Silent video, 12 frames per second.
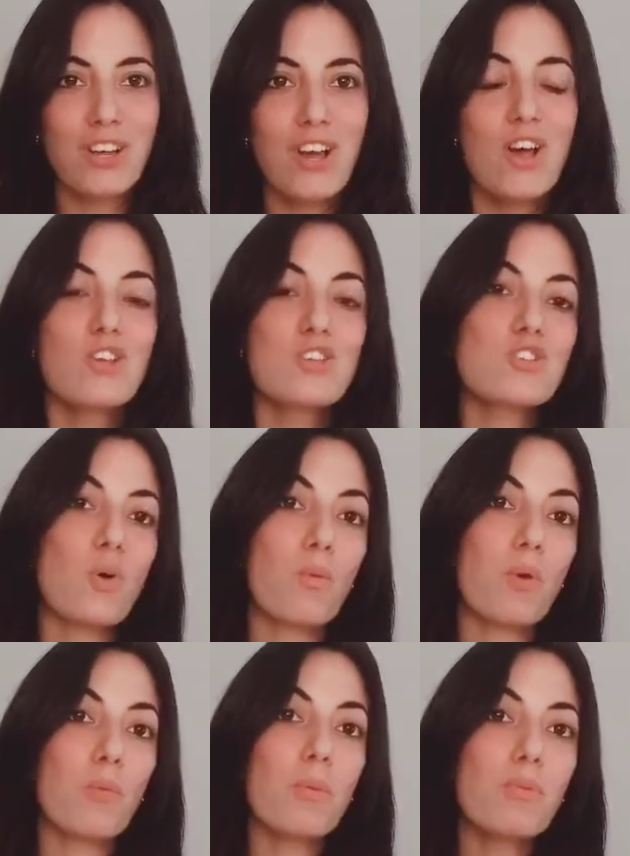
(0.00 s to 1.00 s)
So when
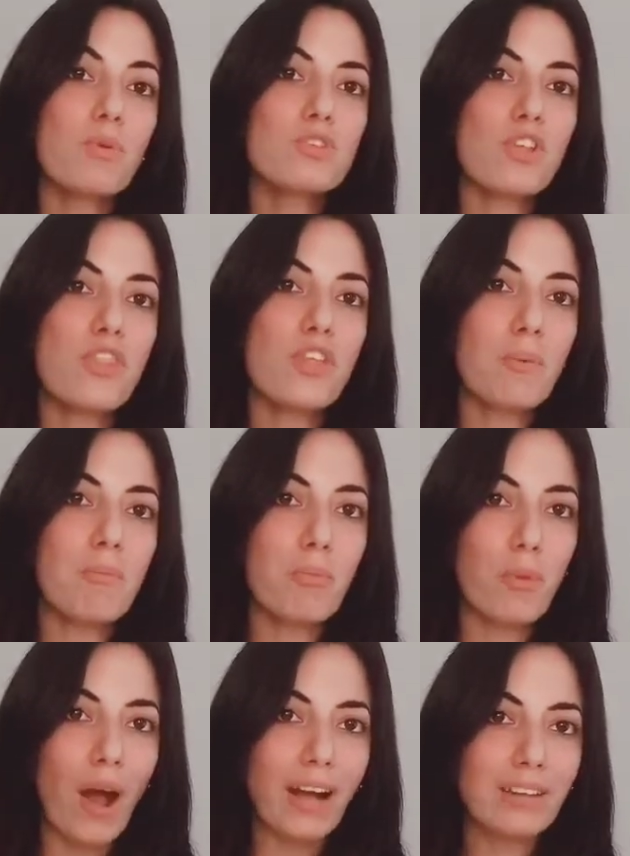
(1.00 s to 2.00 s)
we put something in
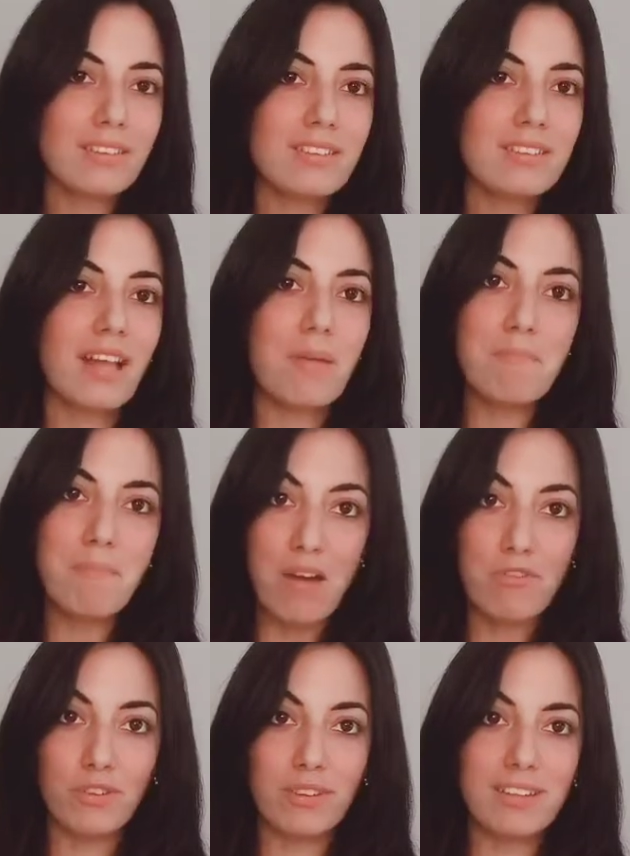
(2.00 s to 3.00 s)
practice like
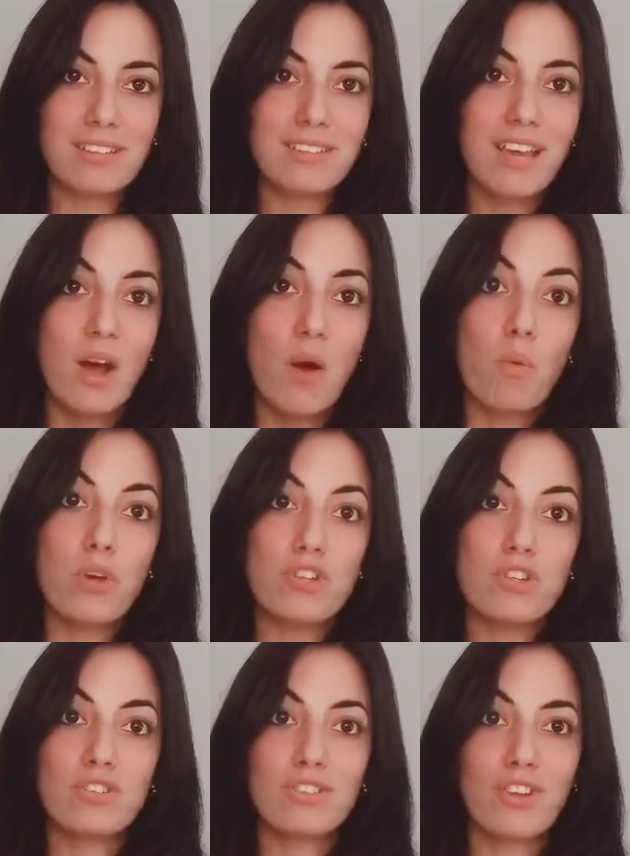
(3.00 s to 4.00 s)
mindfulness, we
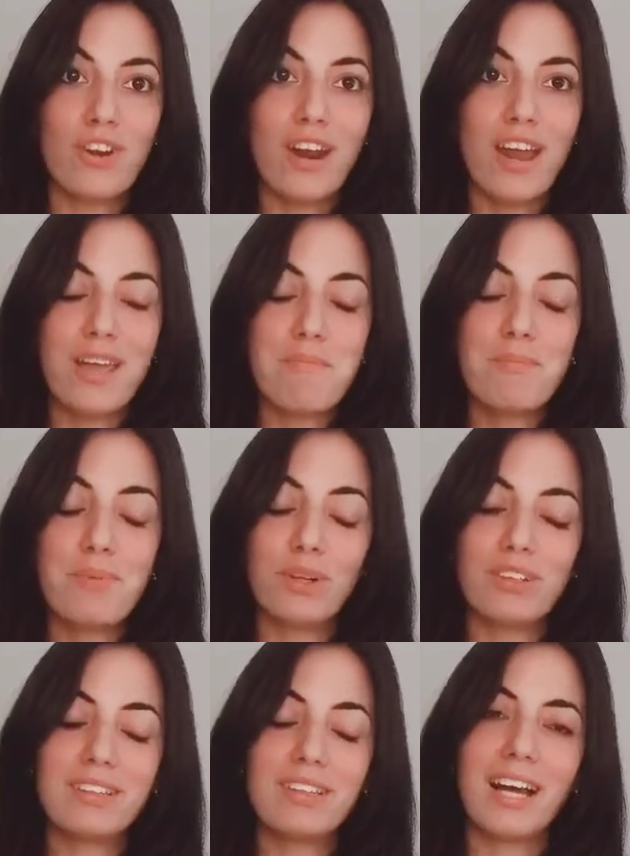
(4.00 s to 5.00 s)
just start building
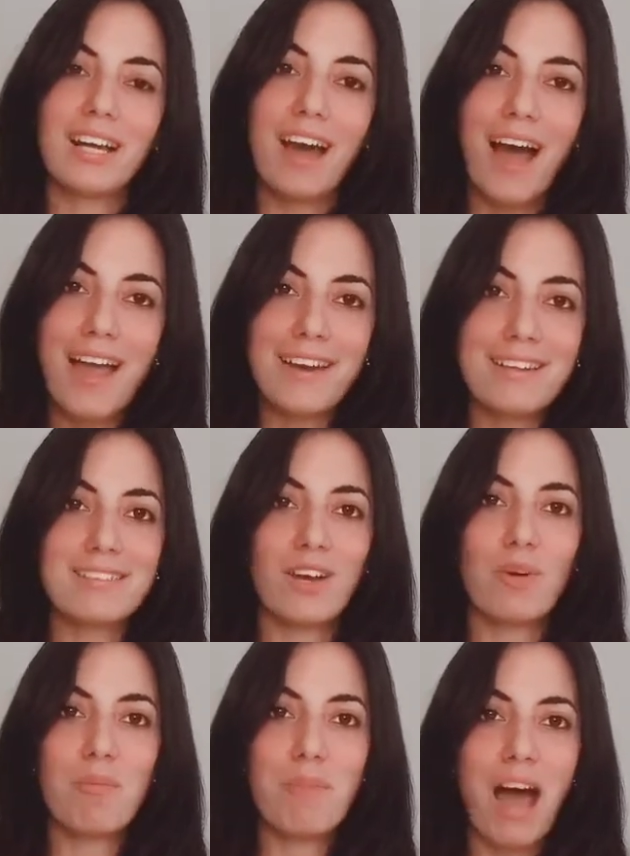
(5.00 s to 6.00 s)
that kindness, that
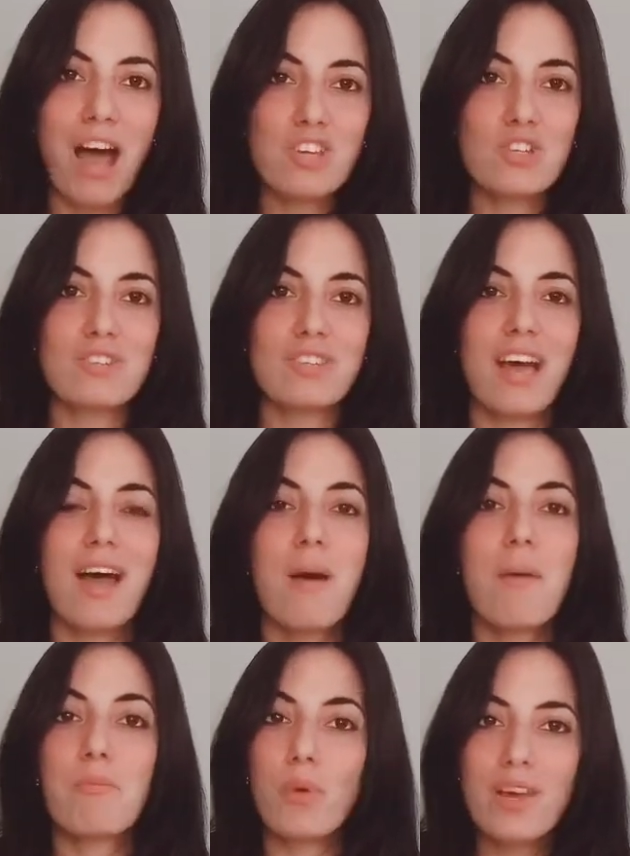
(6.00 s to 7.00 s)
compassion, that
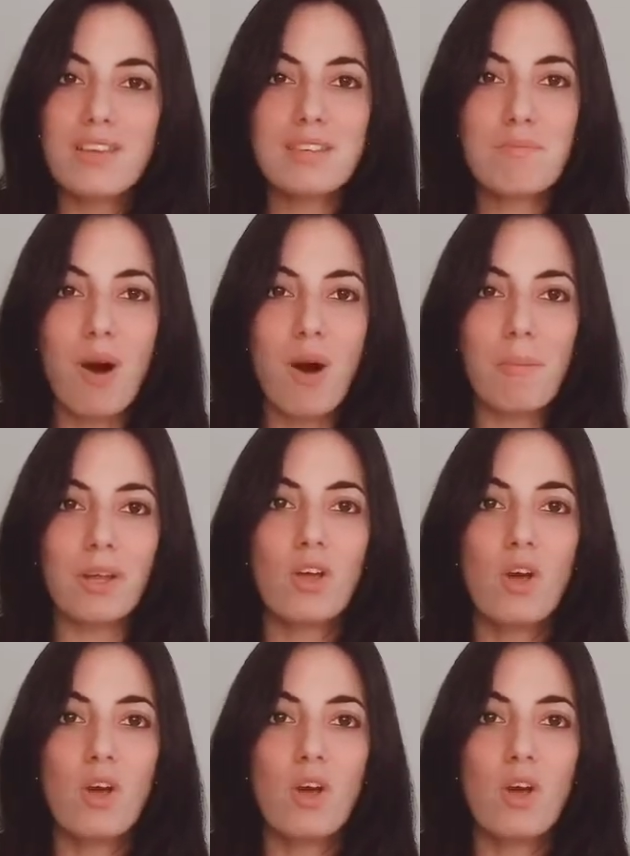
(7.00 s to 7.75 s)
present moment.